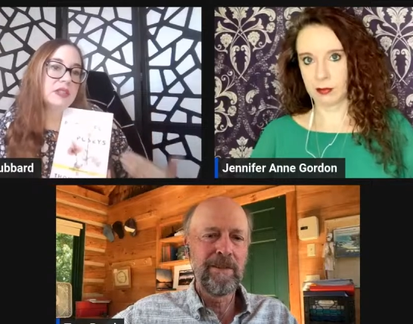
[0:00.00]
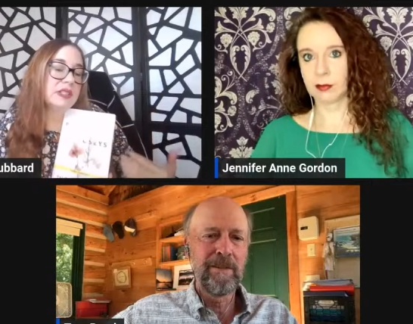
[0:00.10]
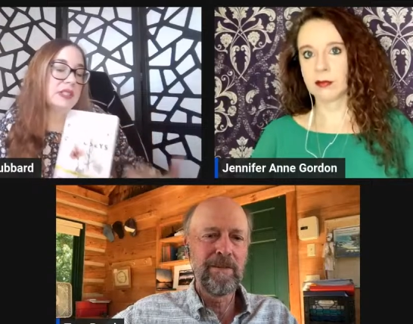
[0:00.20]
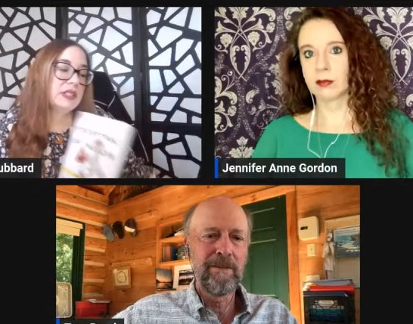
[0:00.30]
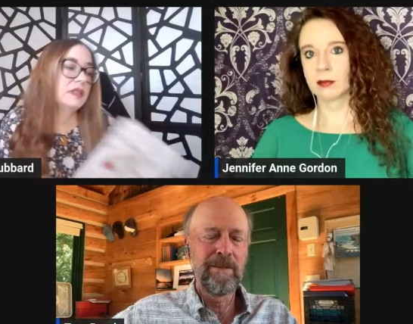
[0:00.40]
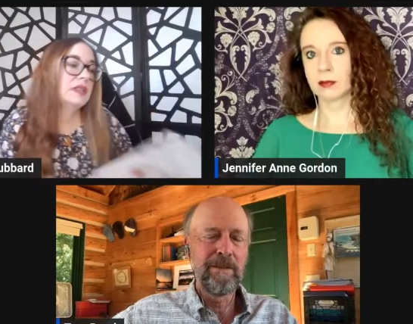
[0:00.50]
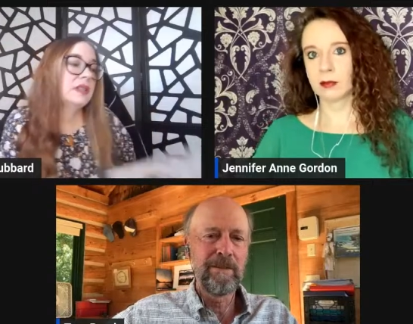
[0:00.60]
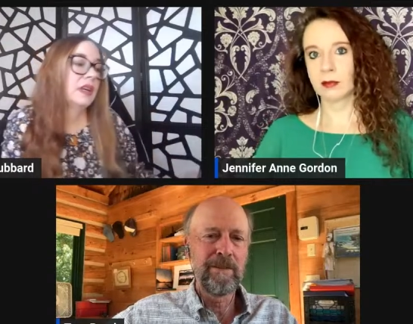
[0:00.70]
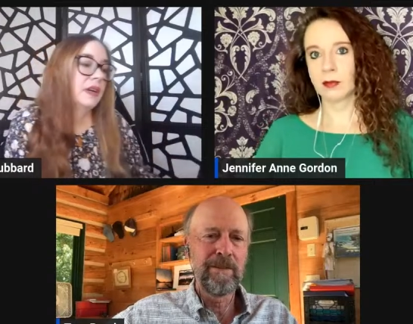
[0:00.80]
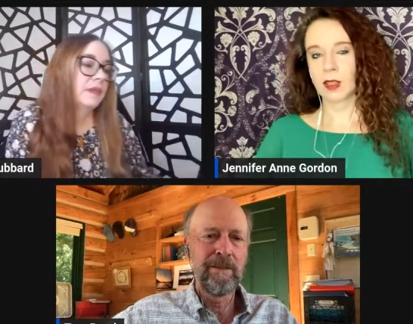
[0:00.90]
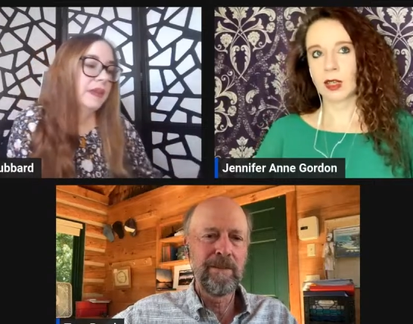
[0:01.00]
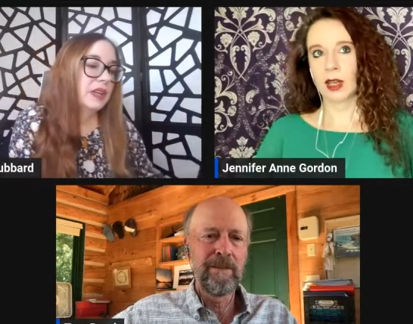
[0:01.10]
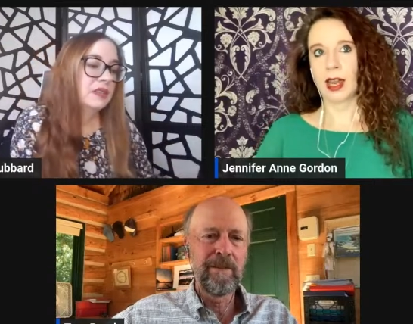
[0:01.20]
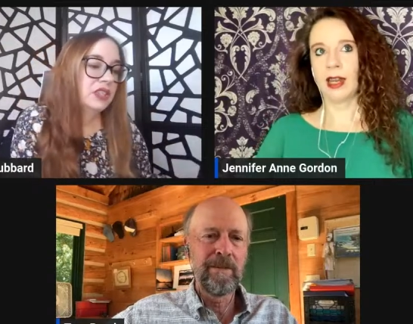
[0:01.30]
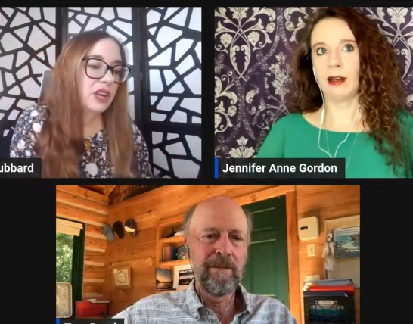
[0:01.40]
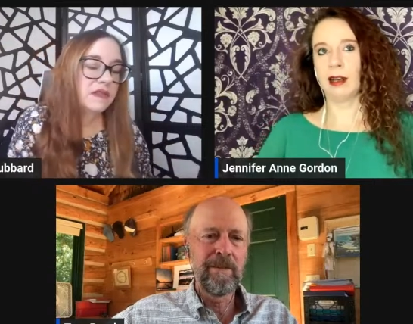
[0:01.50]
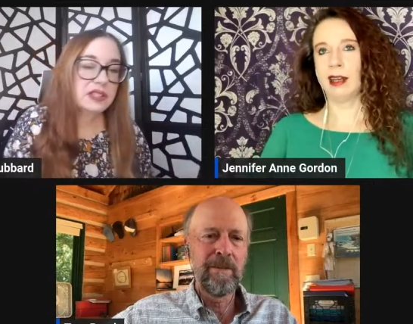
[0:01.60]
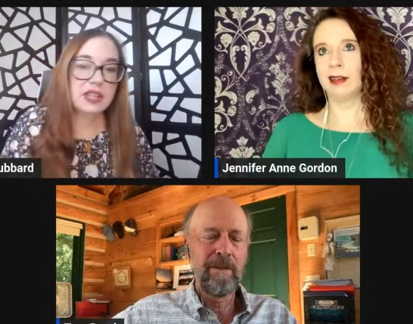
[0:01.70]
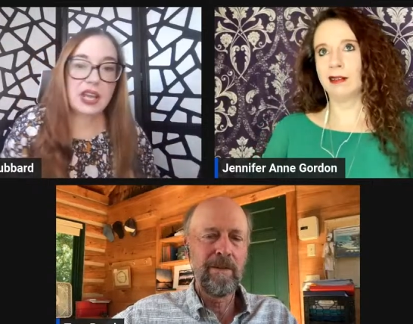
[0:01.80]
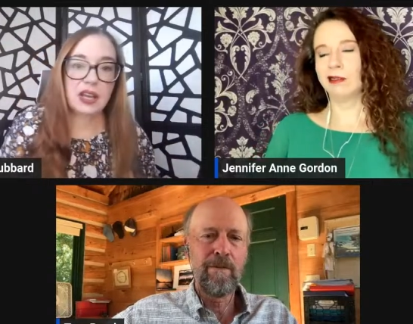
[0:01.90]
Speaker 1: reasons. But
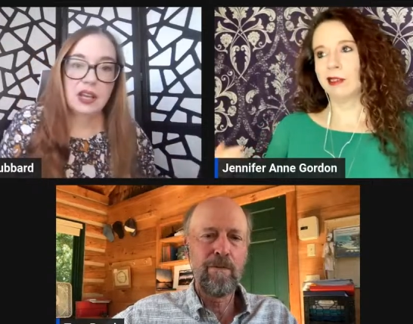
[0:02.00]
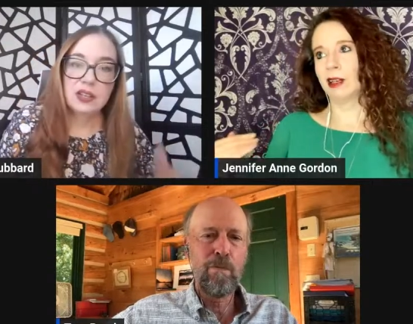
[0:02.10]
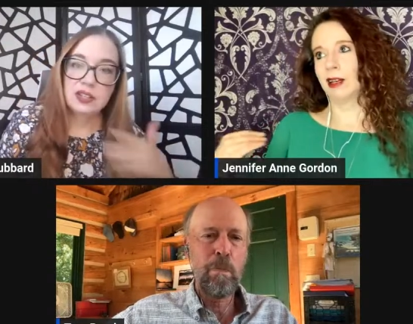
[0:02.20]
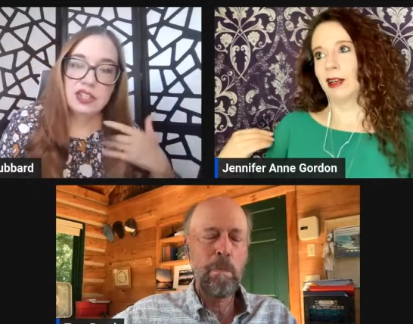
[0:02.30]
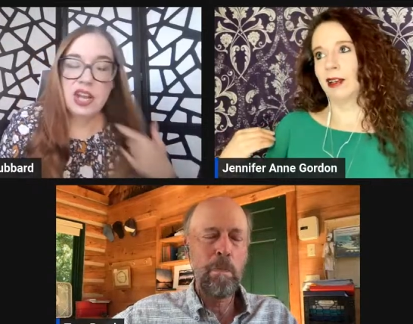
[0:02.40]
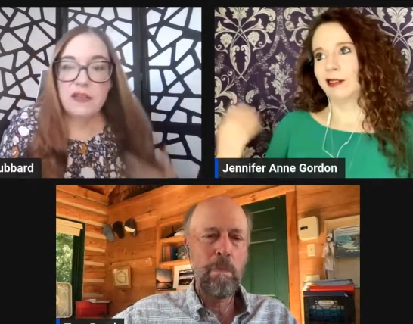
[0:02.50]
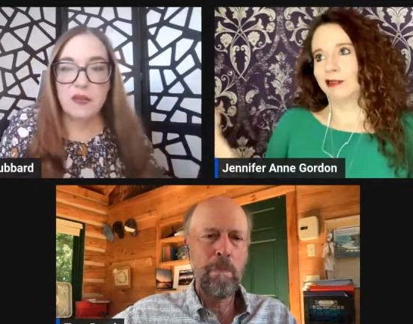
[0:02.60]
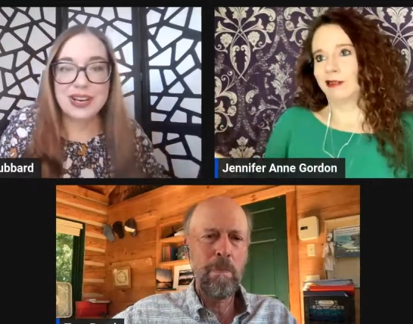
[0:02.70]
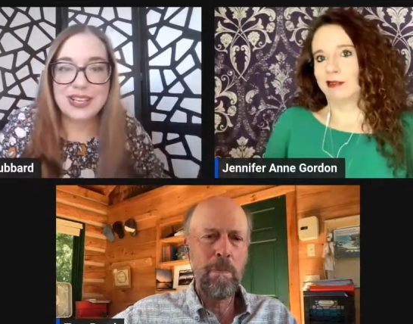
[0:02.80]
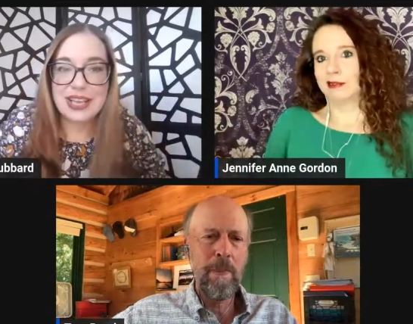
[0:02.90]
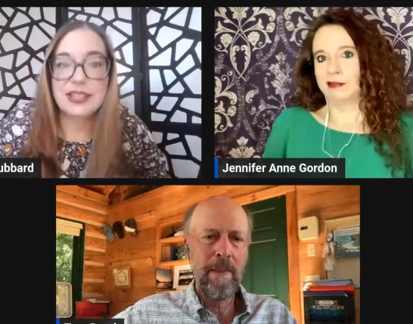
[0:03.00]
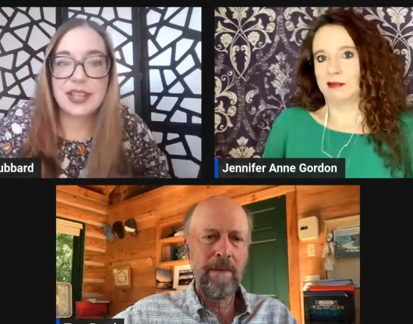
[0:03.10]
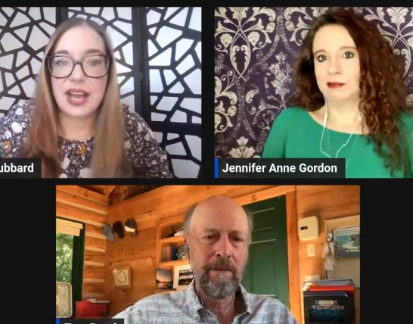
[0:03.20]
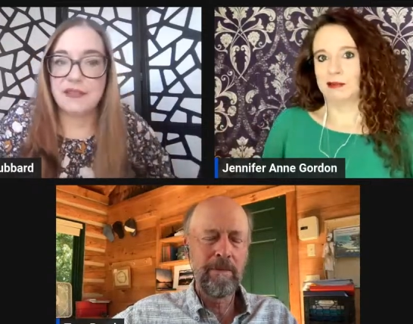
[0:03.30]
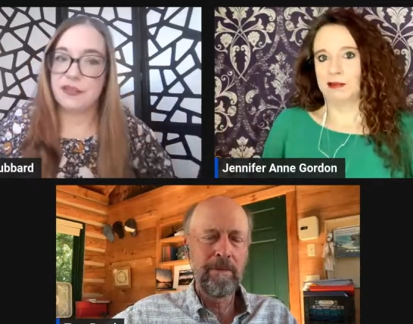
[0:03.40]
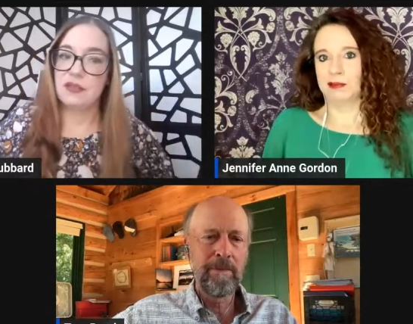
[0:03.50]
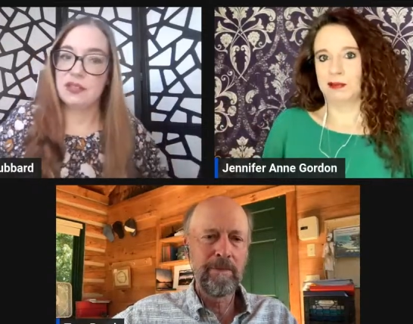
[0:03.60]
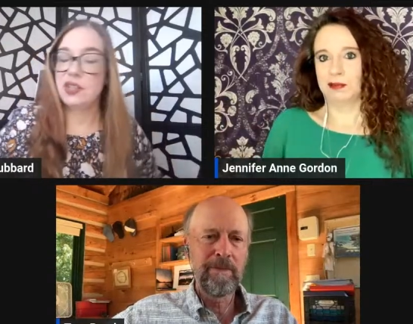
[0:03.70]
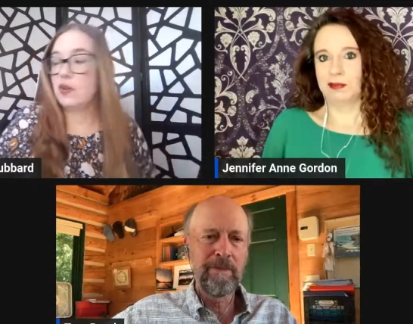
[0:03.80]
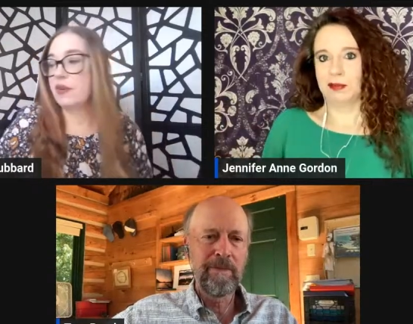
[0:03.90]
Jennifer's like, Jennifer wanted to eat Thai
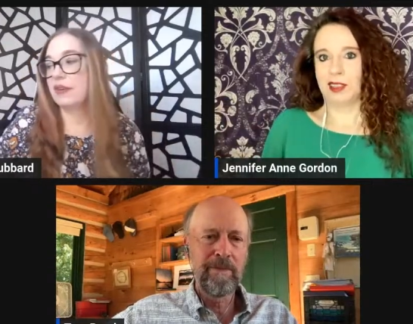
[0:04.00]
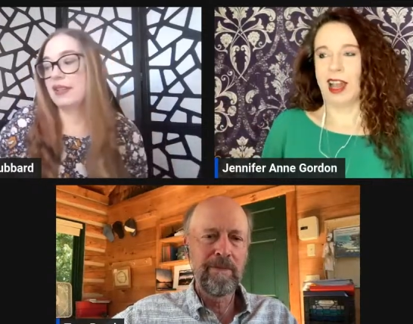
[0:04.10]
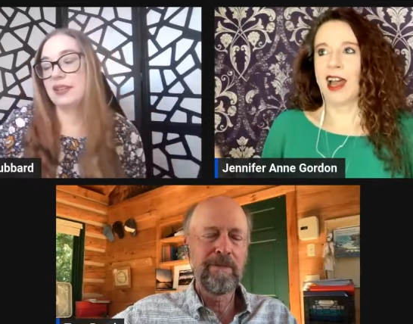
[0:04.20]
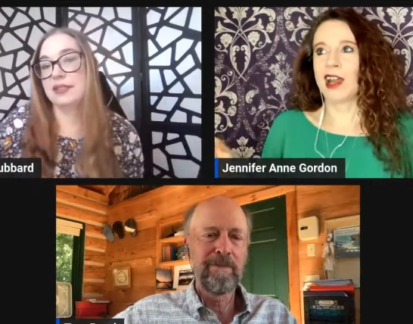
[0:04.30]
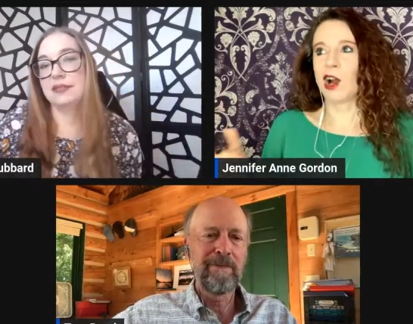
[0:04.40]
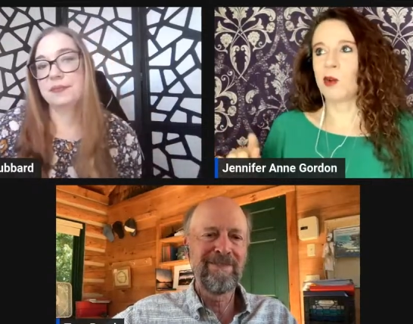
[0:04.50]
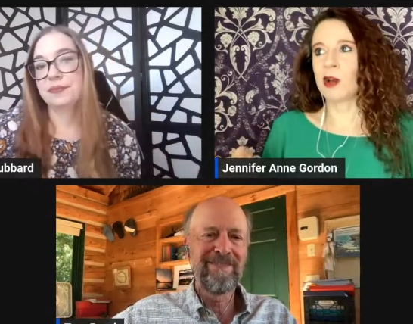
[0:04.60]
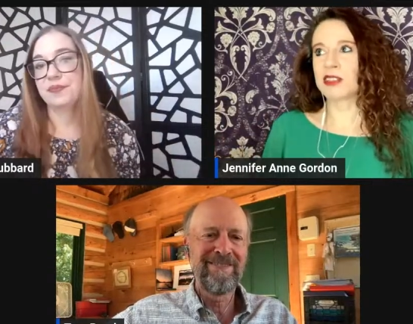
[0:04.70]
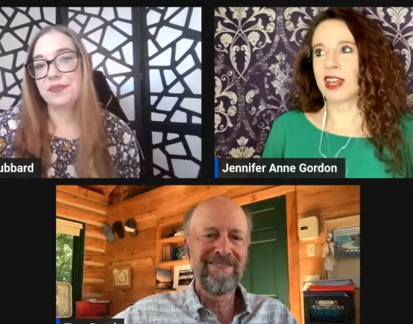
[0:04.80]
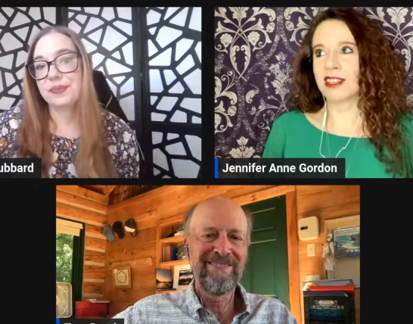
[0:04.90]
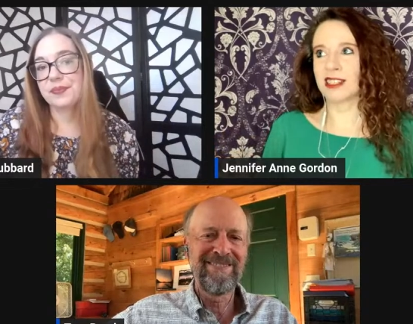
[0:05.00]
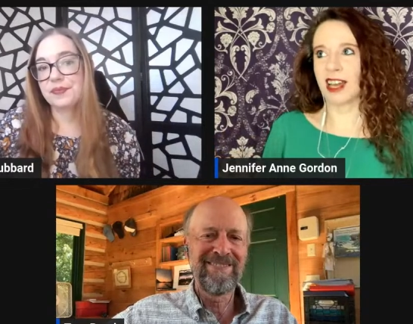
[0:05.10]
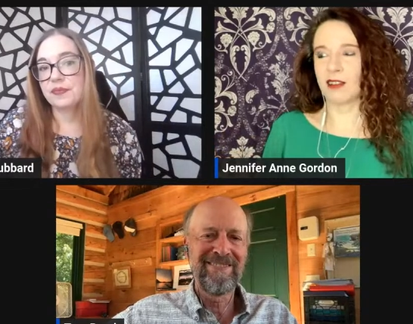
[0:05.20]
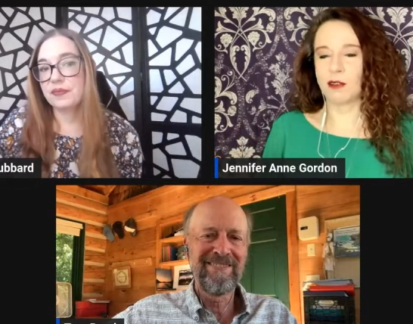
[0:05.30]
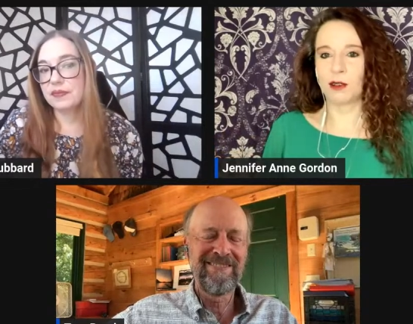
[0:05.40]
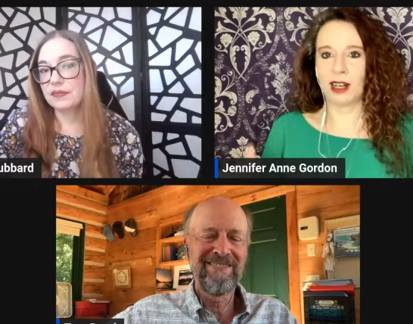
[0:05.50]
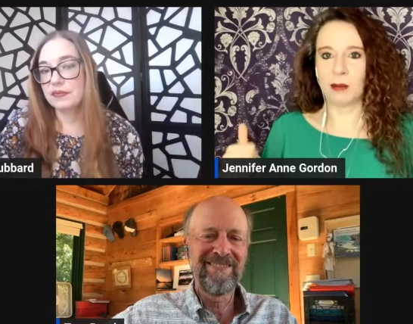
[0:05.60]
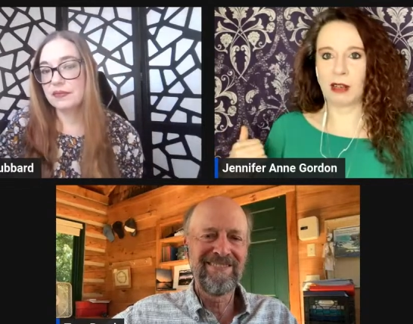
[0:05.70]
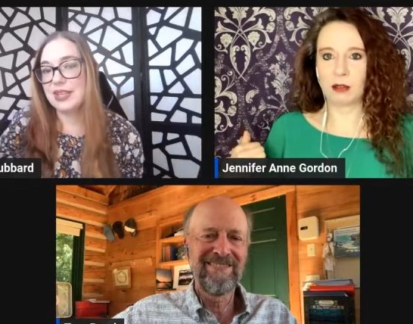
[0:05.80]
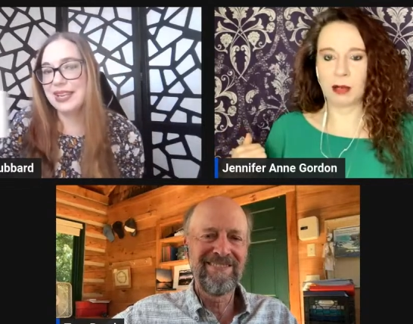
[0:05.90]
food, so I'm going. That's I
Speaker 2: almost ate the Thai food that
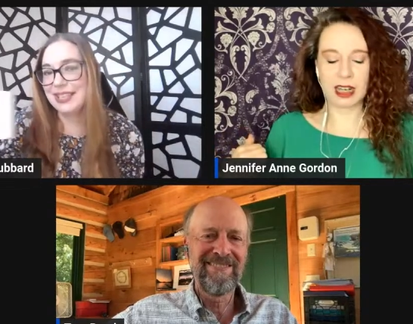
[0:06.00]
I made for my